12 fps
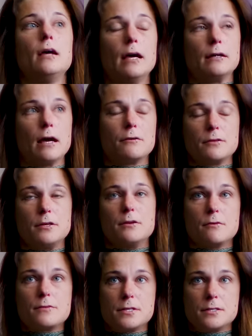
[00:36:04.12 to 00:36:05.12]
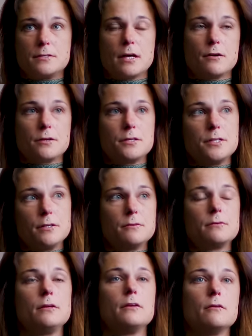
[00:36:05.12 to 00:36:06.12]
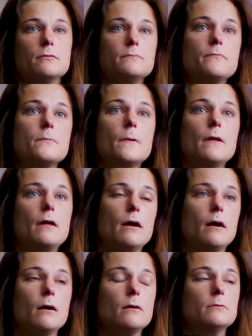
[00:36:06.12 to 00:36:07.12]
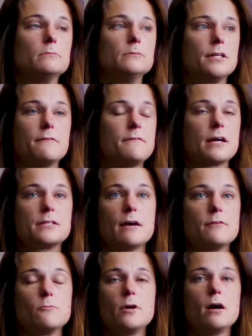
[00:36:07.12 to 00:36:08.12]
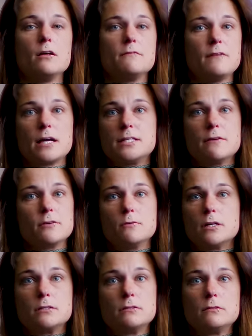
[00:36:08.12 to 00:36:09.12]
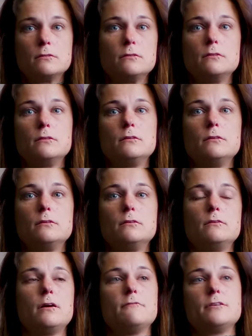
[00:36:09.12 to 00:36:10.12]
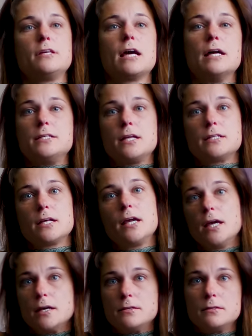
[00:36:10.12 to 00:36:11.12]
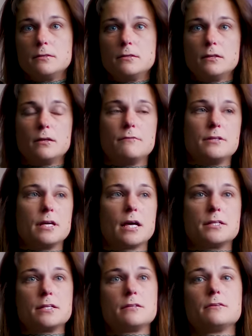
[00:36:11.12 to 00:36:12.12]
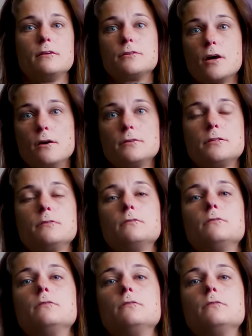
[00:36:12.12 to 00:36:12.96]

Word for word: and out, you know, this is outer too, you know. It affects we all affect everyone. Everything I did as a kid, everything I did as an adult.